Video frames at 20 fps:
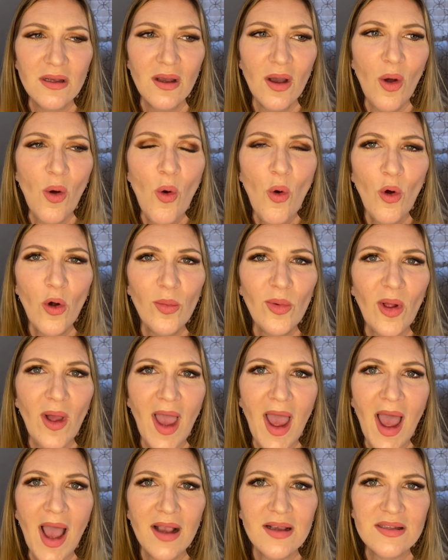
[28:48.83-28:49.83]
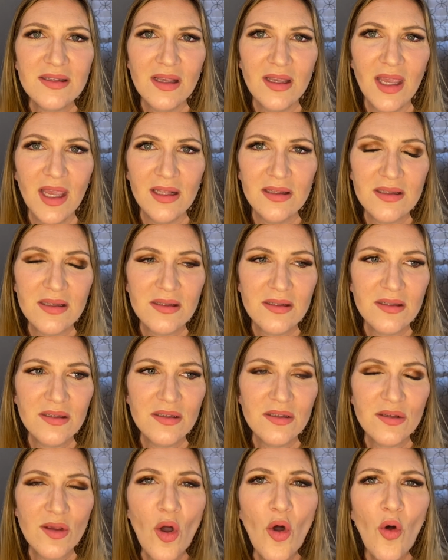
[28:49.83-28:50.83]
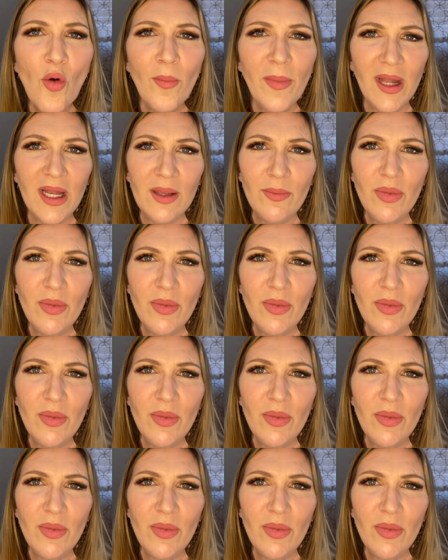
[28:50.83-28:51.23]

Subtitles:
horrible acts against so many